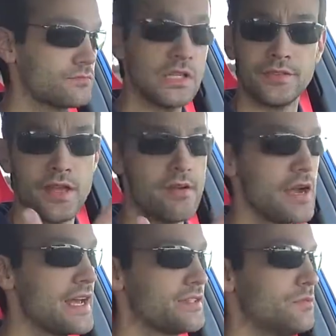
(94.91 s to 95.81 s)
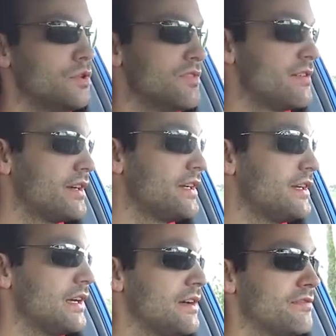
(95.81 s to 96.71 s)
There I had to move
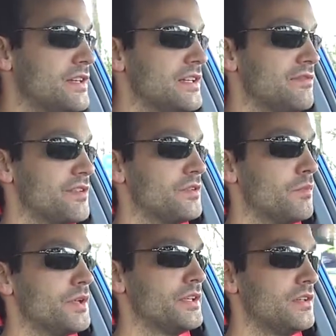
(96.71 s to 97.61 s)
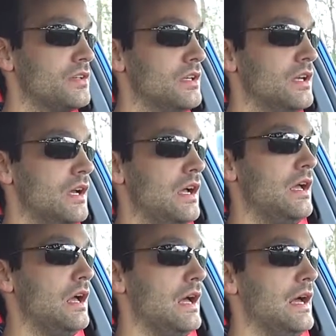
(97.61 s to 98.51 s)
every different model,
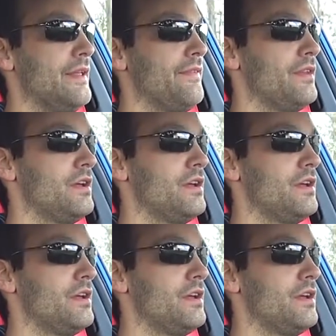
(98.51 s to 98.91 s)
and